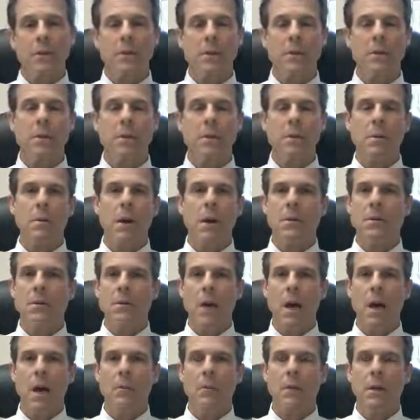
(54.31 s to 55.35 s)
This is the best
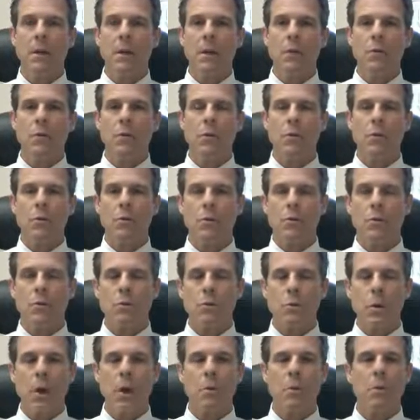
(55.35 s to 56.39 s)
time to
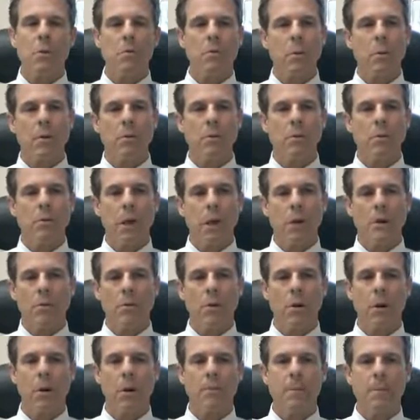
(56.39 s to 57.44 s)
try to put muscle mass
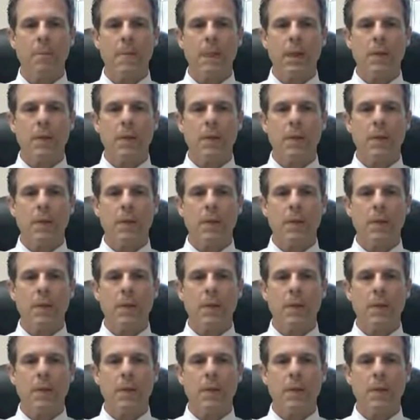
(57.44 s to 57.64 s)
on.